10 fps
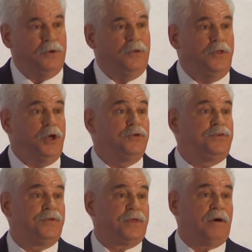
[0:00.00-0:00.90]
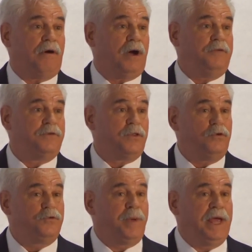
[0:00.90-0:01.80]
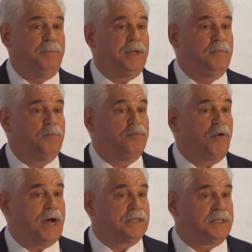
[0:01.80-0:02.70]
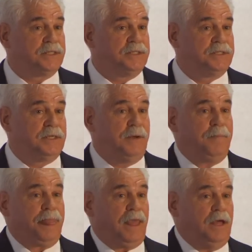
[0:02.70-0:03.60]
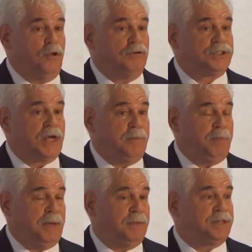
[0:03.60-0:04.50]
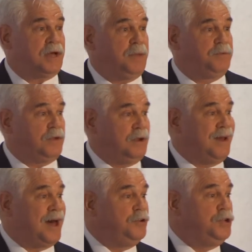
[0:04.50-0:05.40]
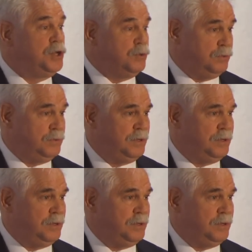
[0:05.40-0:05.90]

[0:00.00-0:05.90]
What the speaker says: The use of the card for those payment processes and those payment types are not new.